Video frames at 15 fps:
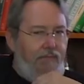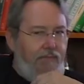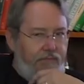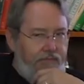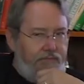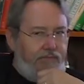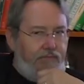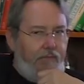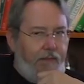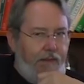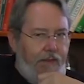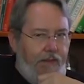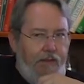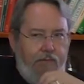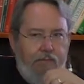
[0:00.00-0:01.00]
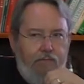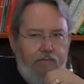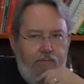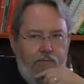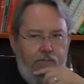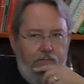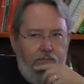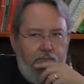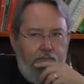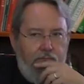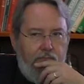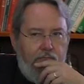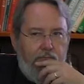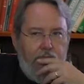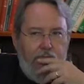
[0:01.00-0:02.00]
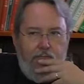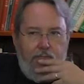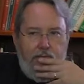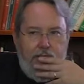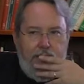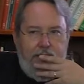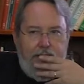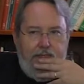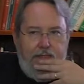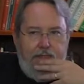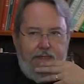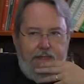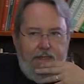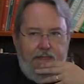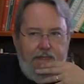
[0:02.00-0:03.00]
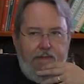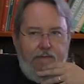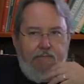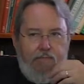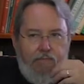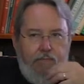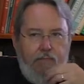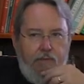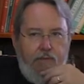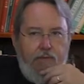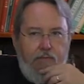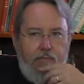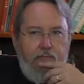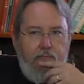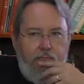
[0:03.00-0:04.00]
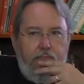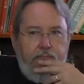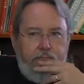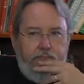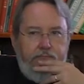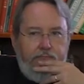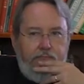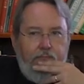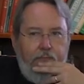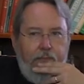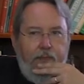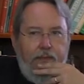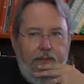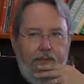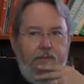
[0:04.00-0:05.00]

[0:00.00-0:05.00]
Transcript: uh, I also became interested in affine differential geometry on its own right.